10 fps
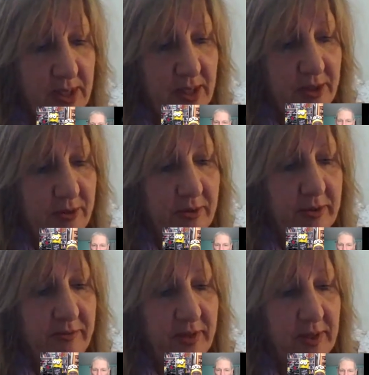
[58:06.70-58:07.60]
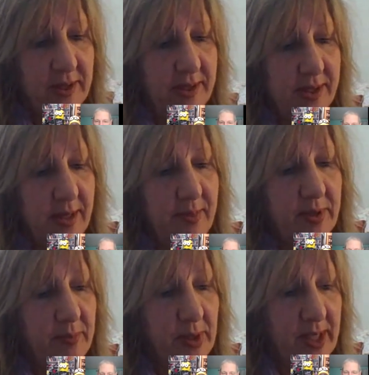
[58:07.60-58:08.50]
other to fill in some of
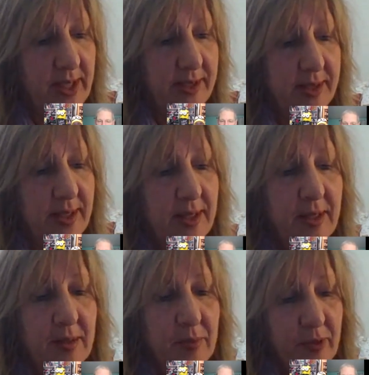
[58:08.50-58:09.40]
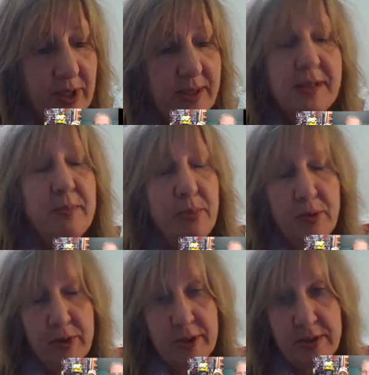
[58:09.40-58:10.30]
the blanks, bring
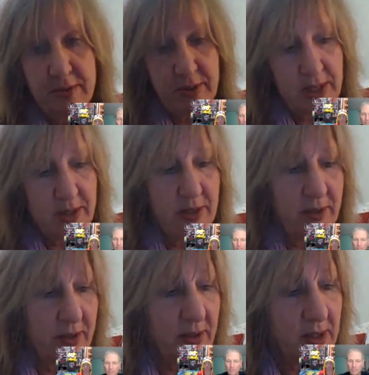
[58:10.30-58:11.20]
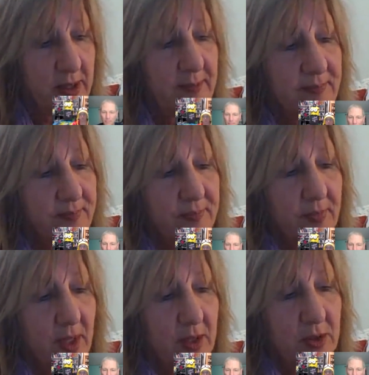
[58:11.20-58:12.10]
support to each other.
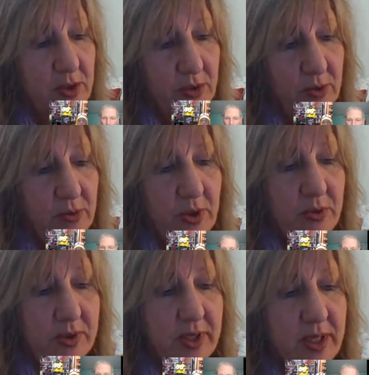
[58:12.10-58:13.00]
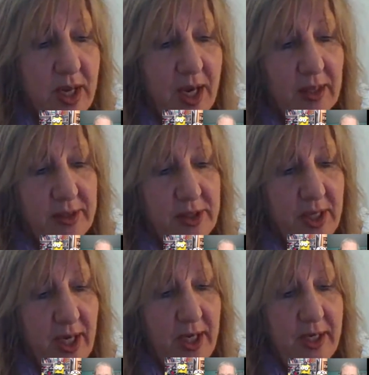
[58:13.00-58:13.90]
Two, use the knowledge
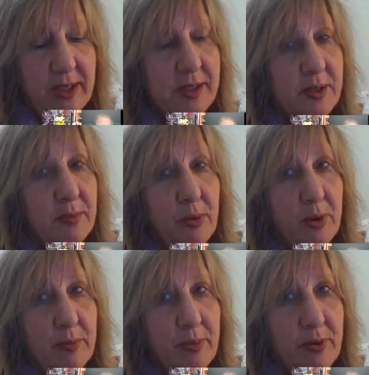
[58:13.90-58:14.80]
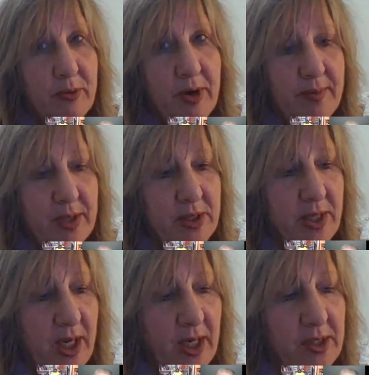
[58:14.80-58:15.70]
gained in support program
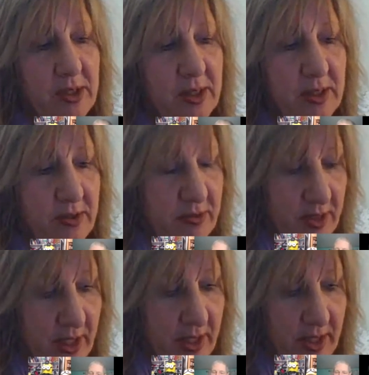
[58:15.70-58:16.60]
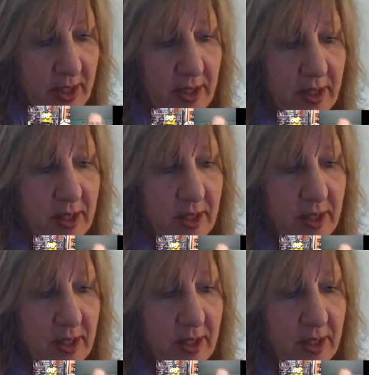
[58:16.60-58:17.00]
education and training.